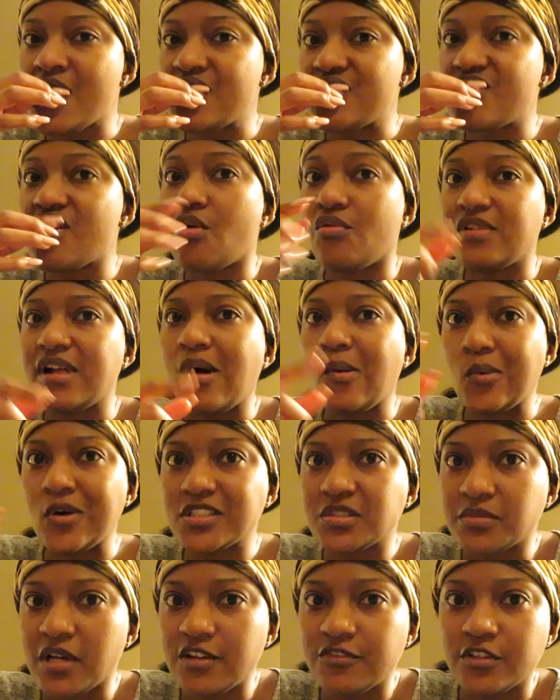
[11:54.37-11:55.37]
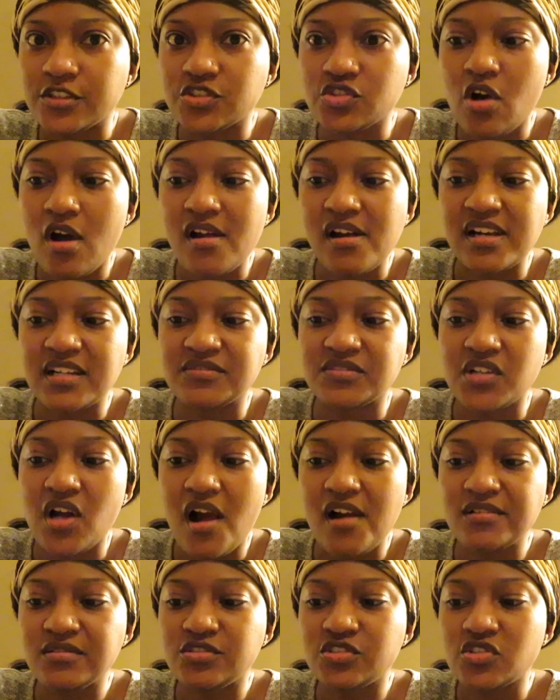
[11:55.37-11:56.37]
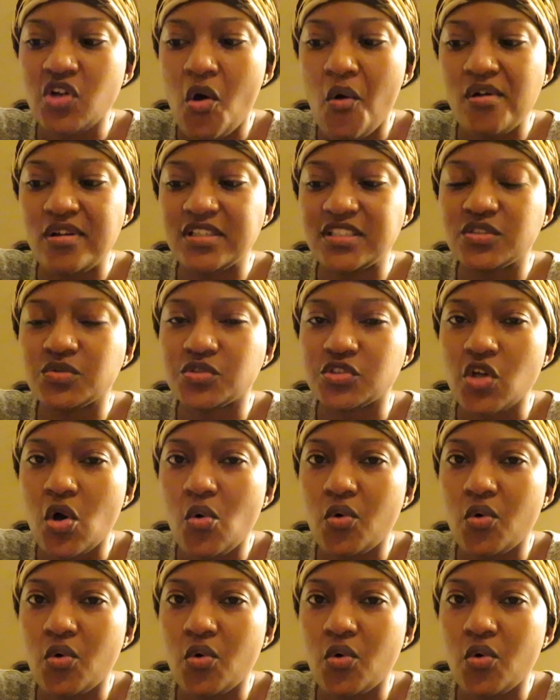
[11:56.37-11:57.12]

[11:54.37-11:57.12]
no that was my first car i ever got so and it was an